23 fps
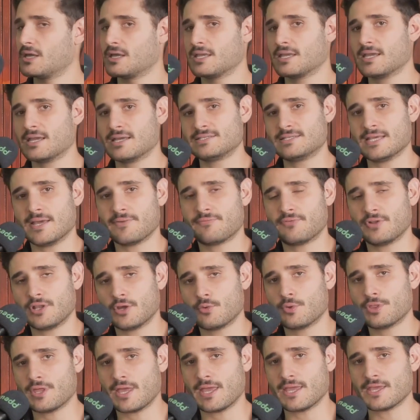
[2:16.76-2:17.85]
Yeah, definitely.
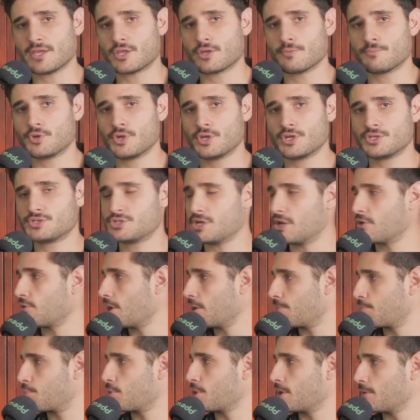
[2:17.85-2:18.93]
With a
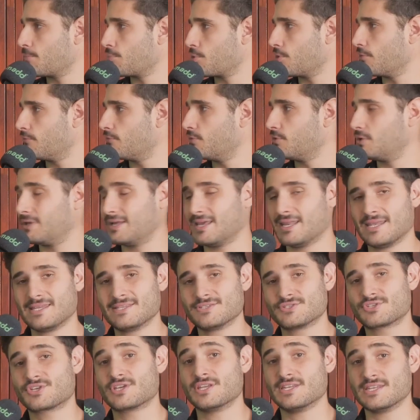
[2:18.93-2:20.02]
computer-generated pre-approval, it
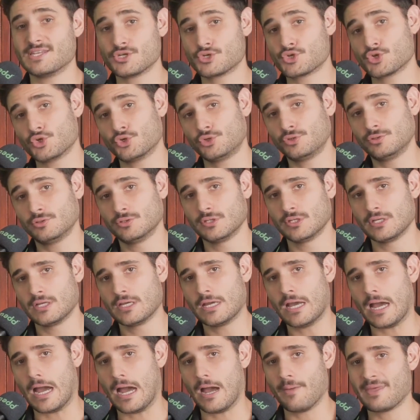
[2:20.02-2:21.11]
is conditional.
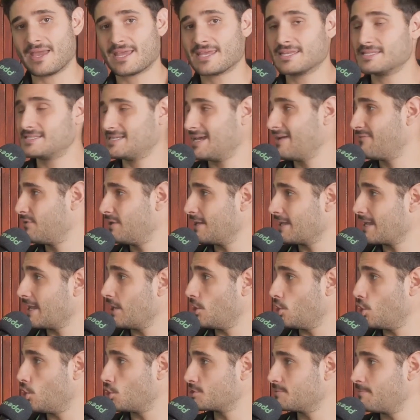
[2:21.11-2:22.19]
They can definitely get
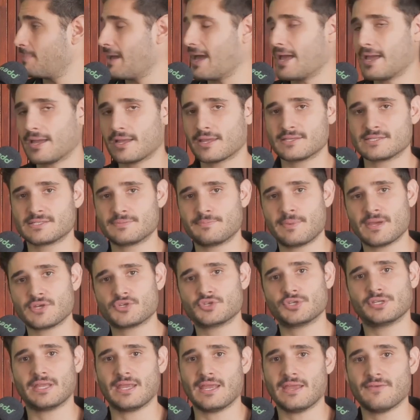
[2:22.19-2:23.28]
knocked back,
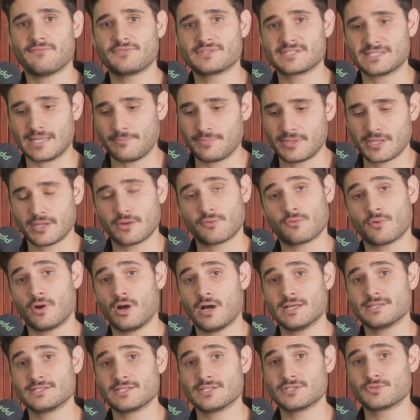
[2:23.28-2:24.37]
especially if something
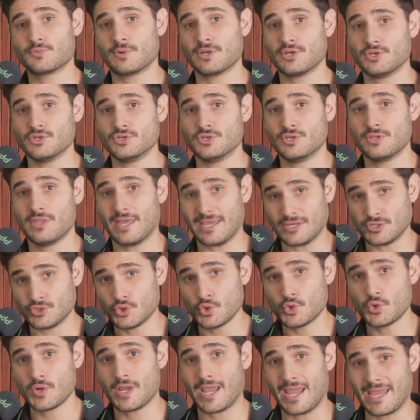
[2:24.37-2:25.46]
arises when they
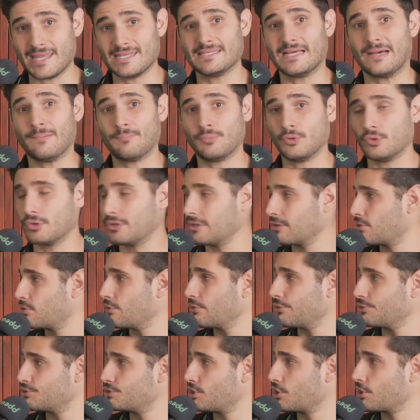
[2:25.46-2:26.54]
do end up looking
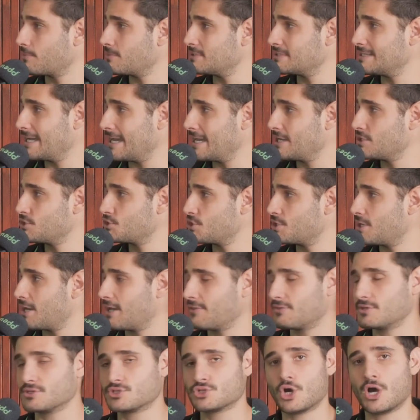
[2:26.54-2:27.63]
through your documentation
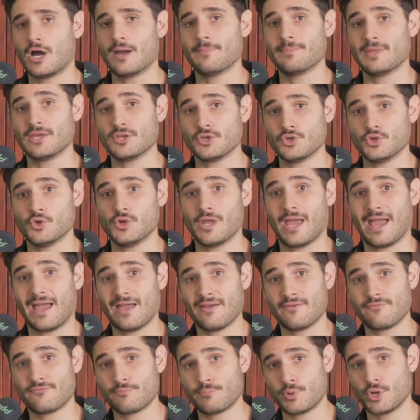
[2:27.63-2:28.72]
at the time that you
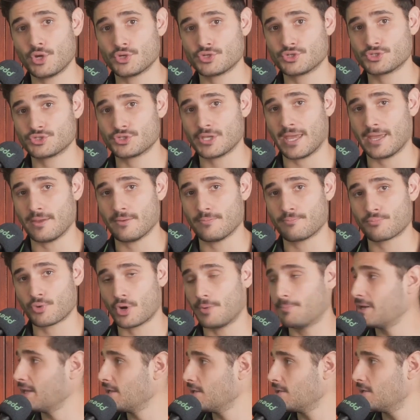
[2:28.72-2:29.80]
have purchased a
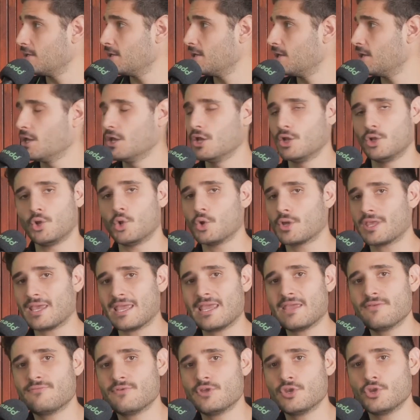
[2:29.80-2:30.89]
property. Look,
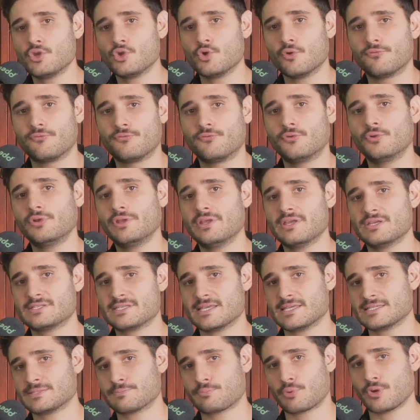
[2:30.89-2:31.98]
even your fully
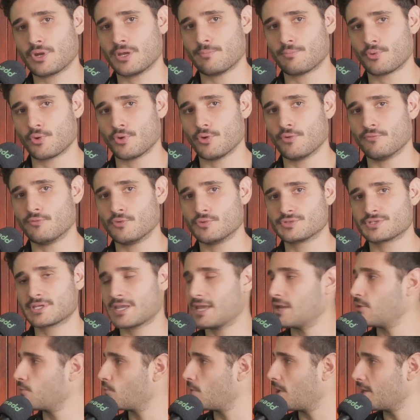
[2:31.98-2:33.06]
assessed pre-approvals
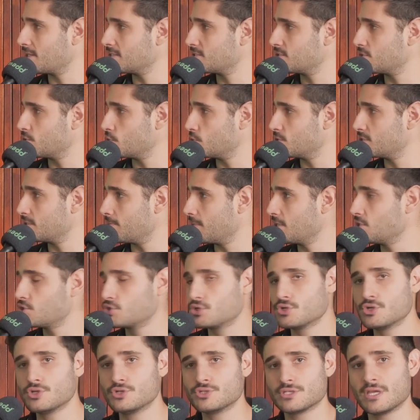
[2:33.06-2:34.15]
can run into some
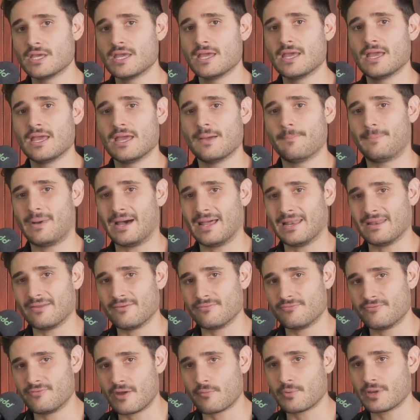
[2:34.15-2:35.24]
issues, but
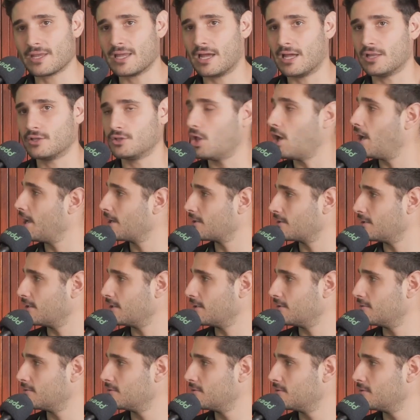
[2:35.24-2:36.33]
very
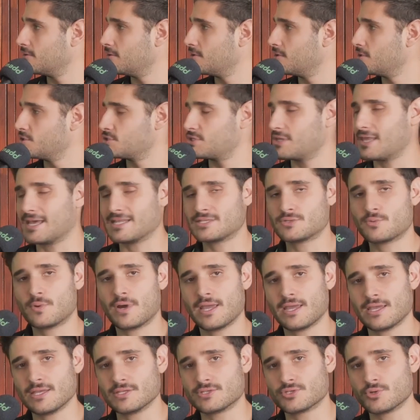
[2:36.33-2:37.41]
unlikely. So that's why
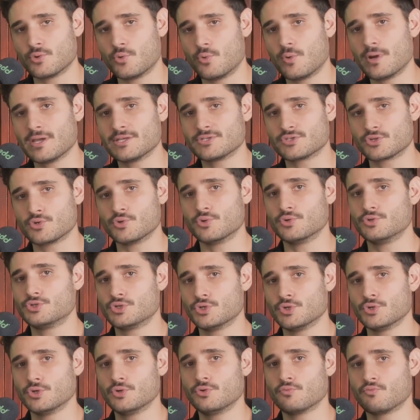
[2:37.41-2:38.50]
it's always good
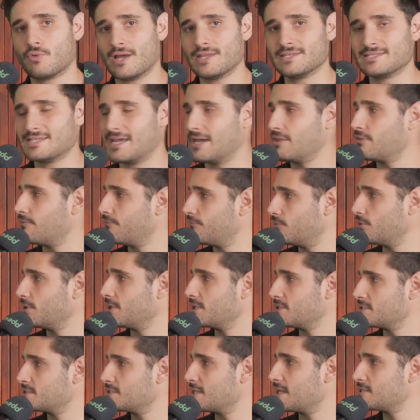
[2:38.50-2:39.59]
to run down the fully
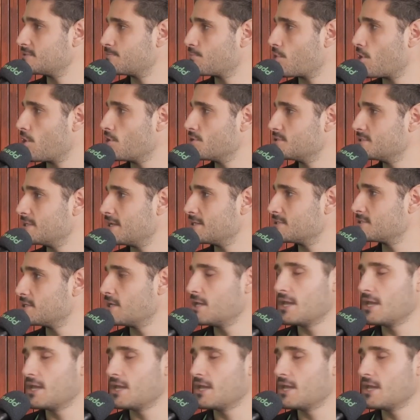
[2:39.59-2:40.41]
assessed process.